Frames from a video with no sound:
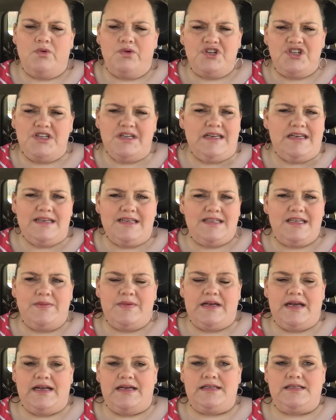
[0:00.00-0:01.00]
which didn't
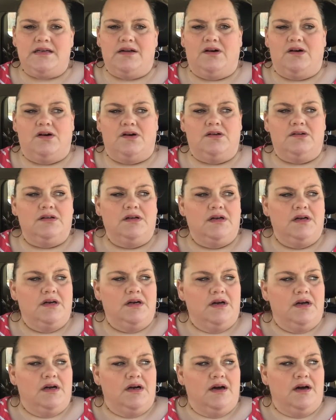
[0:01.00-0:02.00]
intimidate us at all
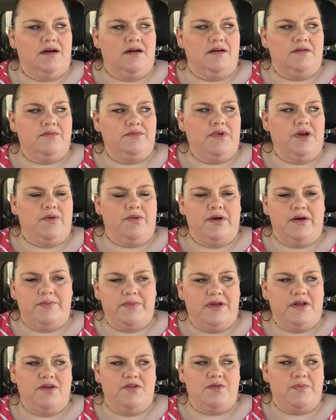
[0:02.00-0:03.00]
um, you know we
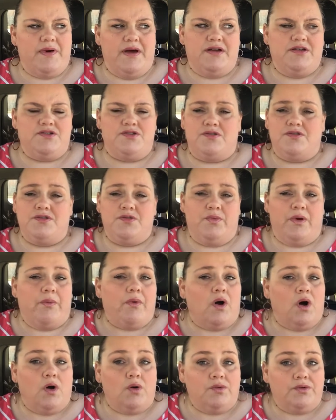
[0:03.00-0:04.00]
had been youth pastors and we
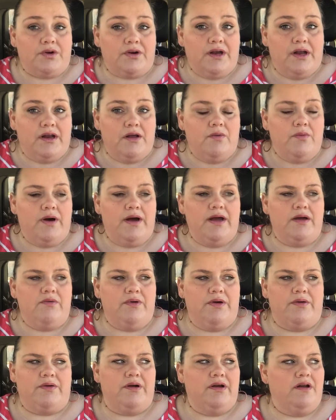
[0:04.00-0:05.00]
were older anyway
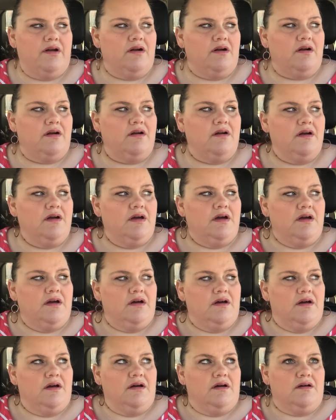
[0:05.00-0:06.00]
we were in our
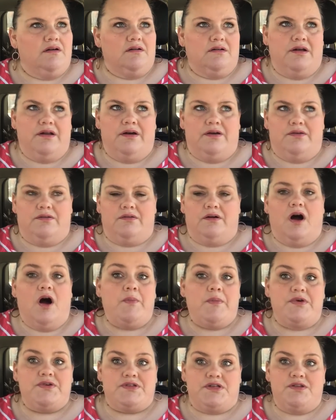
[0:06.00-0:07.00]
you know
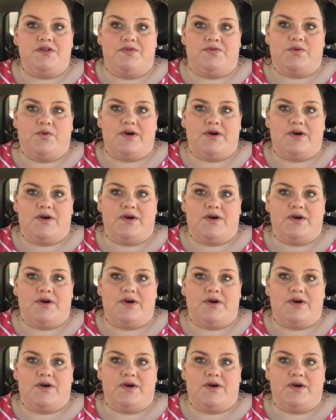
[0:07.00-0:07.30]
almost in the